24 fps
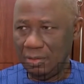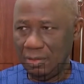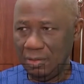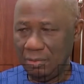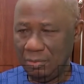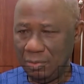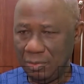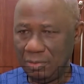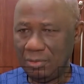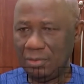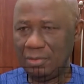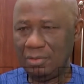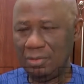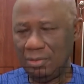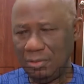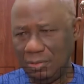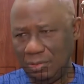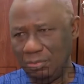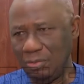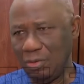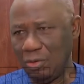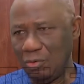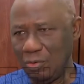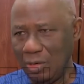But it's
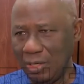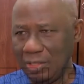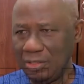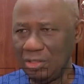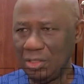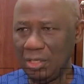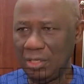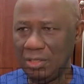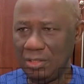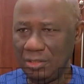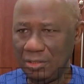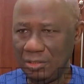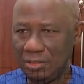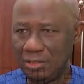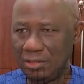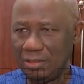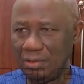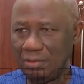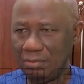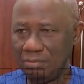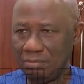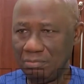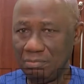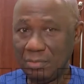been quite challenging
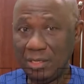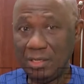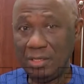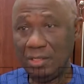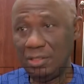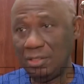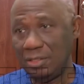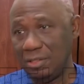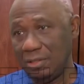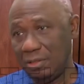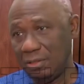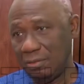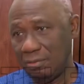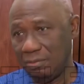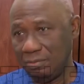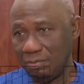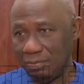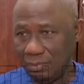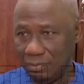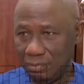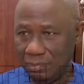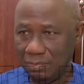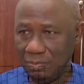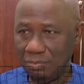managing
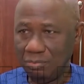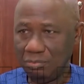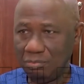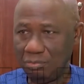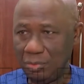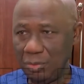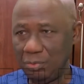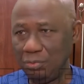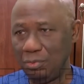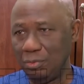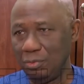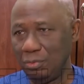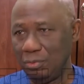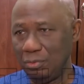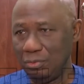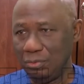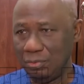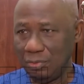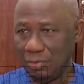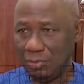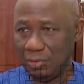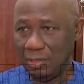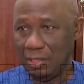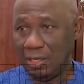people
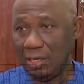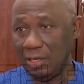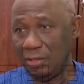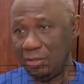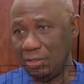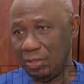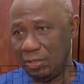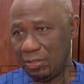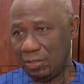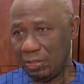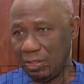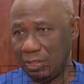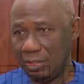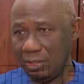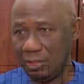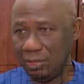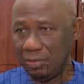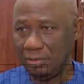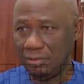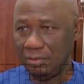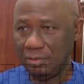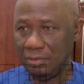on a larger scale,